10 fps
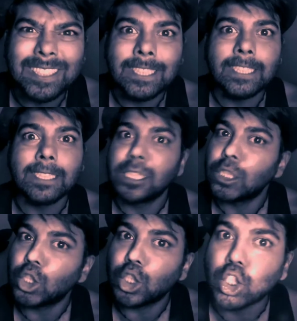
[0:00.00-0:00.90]
So
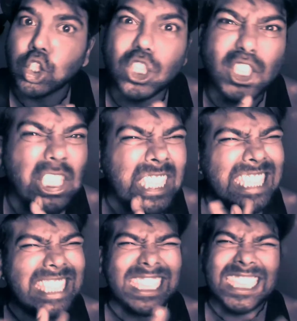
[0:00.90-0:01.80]
Thor
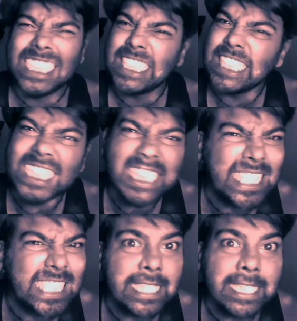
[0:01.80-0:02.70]
is
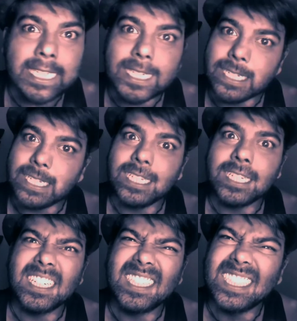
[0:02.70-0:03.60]
just angry
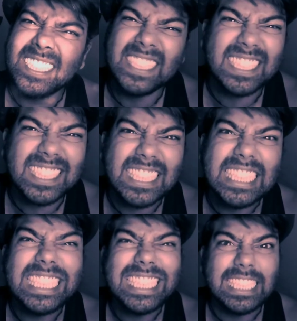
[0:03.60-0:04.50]
and is just
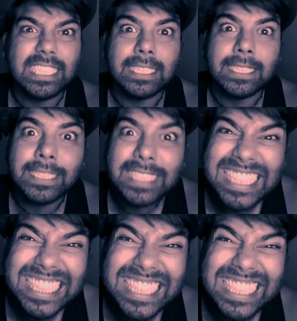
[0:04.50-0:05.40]
grinding his
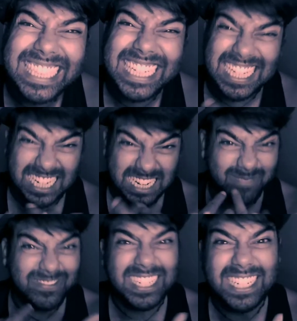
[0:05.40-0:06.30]
teeth like
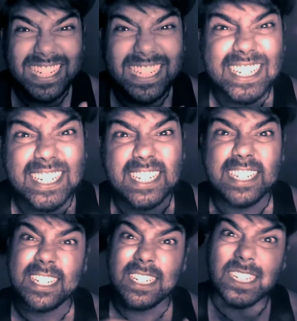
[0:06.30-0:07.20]
I'm grinding right
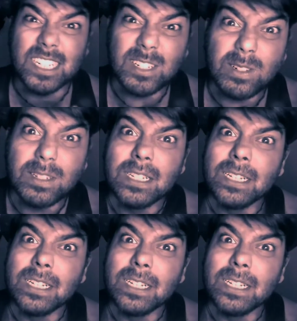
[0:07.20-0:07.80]
now.